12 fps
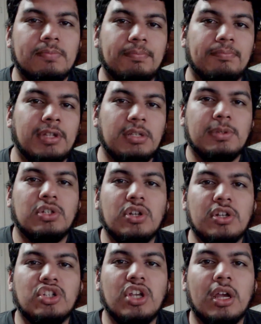please be sure
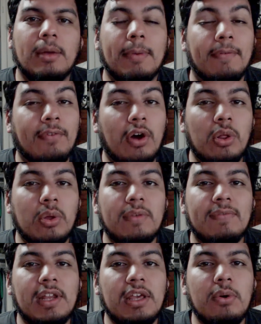to check out my following
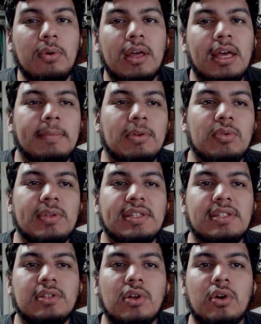video. I'm going to
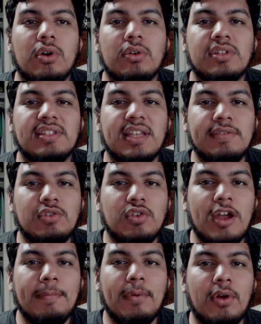install
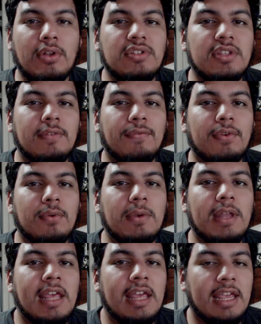SafeStrap onto the phone,
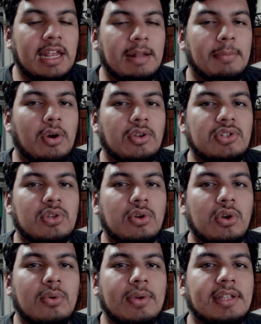and I'm also
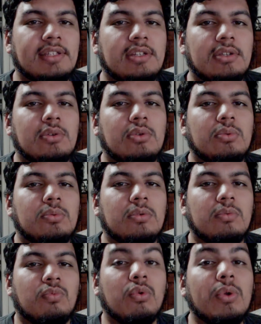going to
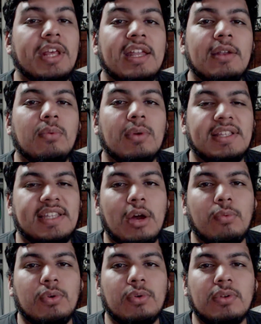root it with
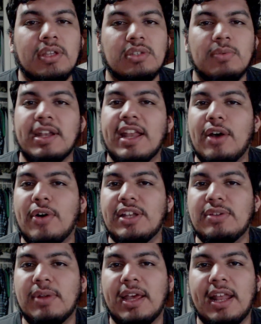TowelRoot, because right now I do
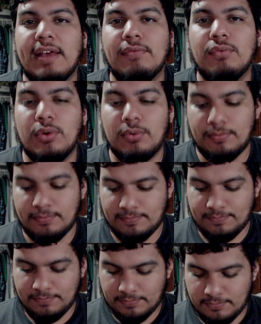not have root.
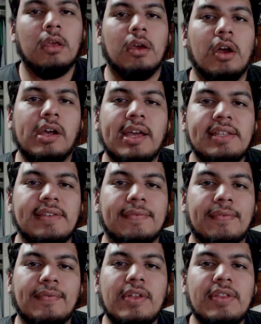Alright guys, if
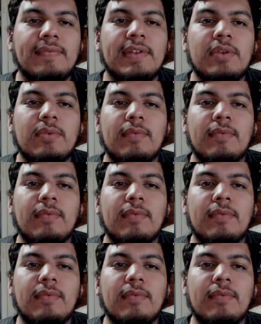you found the video